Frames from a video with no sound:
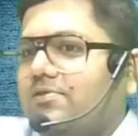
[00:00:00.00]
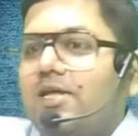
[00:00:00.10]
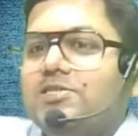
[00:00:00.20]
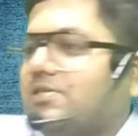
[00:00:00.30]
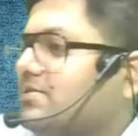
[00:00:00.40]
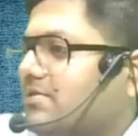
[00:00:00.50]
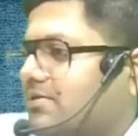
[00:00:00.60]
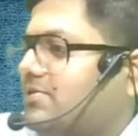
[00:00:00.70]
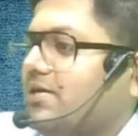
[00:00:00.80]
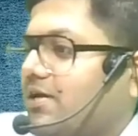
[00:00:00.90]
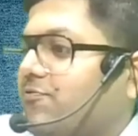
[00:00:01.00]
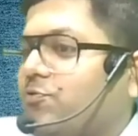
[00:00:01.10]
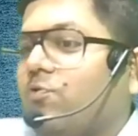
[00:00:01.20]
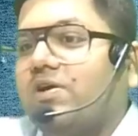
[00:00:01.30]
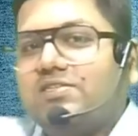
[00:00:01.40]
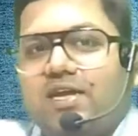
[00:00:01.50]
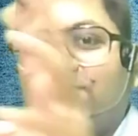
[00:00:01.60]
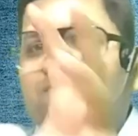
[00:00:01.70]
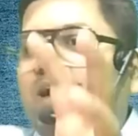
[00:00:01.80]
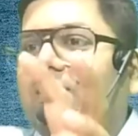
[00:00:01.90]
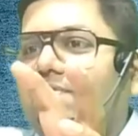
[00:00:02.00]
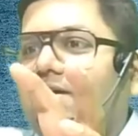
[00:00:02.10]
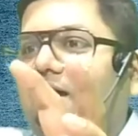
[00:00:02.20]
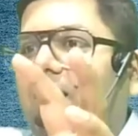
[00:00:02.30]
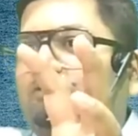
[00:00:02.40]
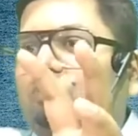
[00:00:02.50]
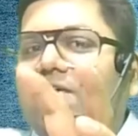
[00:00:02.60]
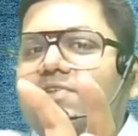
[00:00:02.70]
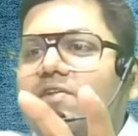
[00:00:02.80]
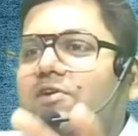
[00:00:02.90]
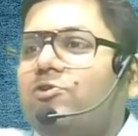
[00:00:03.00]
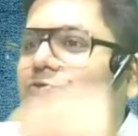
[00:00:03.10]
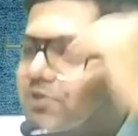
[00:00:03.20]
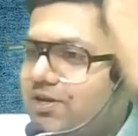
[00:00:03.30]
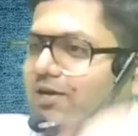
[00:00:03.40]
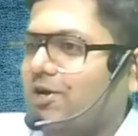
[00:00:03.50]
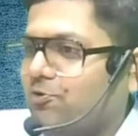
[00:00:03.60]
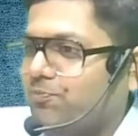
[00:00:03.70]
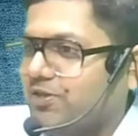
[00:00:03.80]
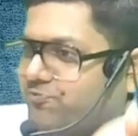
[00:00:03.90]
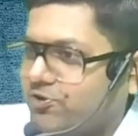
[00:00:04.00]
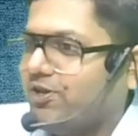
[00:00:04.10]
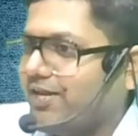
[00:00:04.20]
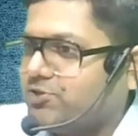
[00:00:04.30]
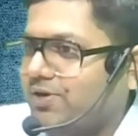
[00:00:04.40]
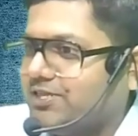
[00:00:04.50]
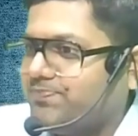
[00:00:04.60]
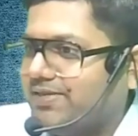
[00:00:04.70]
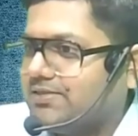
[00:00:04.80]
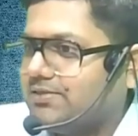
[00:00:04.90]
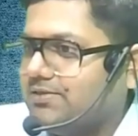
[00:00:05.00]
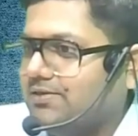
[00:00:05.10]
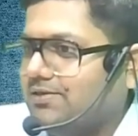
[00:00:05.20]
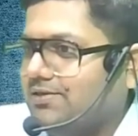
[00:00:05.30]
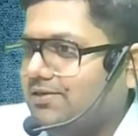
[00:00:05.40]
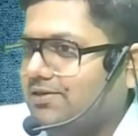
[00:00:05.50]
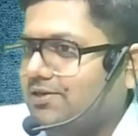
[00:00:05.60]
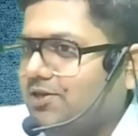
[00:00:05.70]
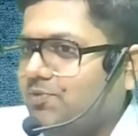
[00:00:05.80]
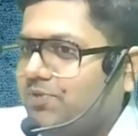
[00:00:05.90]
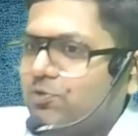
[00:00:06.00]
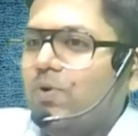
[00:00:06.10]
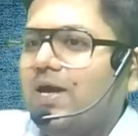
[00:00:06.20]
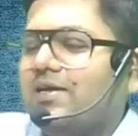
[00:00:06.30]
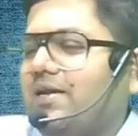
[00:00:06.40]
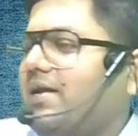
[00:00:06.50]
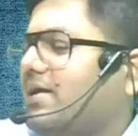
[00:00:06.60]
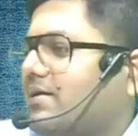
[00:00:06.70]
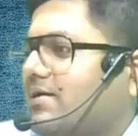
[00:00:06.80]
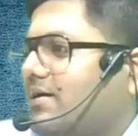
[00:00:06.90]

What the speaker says: That's, see, if you were staying far away, I would have given you 300 rupees for your actual expense. But you are greedy.